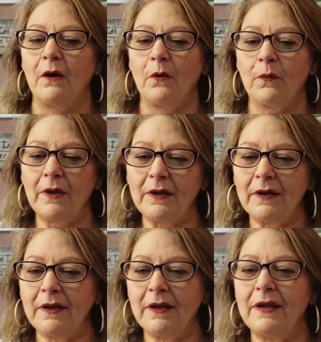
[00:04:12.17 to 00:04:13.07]
Well,
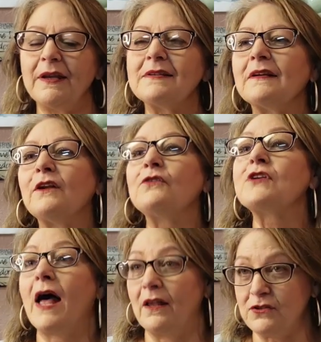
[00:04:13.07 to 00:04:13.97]
it is a little
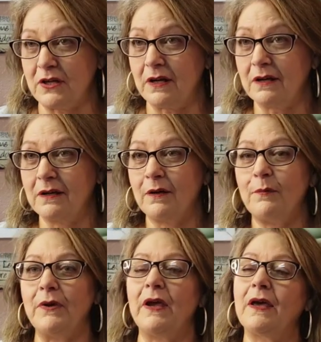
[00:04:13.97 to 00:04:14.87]
challenging
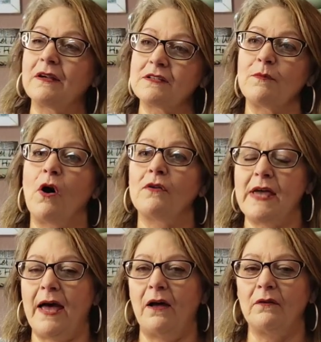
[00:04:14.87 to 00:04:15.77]
being in a small
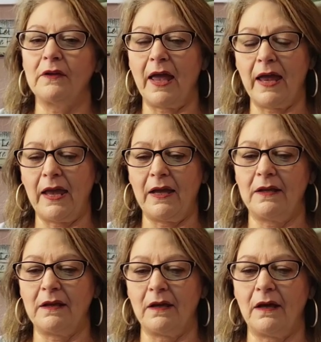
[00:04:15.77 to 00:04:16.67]
town,
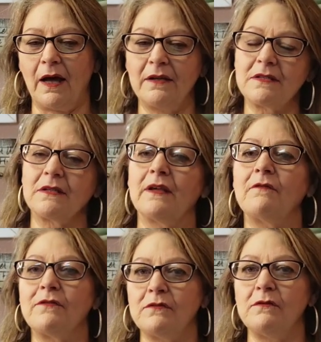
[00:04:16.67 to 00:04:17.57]
and I just live
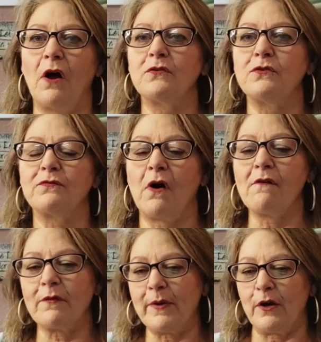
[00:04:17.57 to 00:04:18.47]
not too far
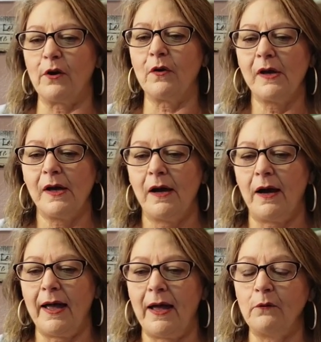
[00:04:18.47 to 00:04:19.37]
from here.
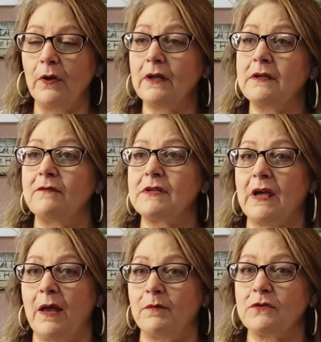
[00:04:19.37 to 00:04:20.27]
I had relatives that
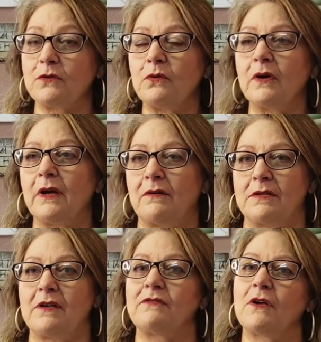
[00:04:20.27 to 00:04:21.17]
came to school here and
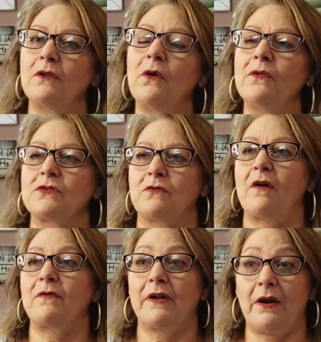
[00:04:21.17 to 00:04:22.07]
stuff, so I know the
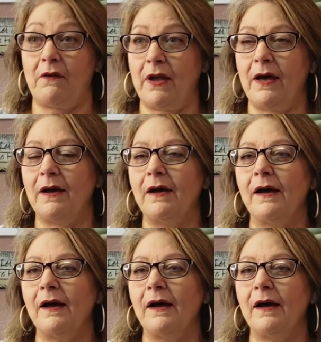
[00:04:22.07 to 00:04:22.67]
Strafford area.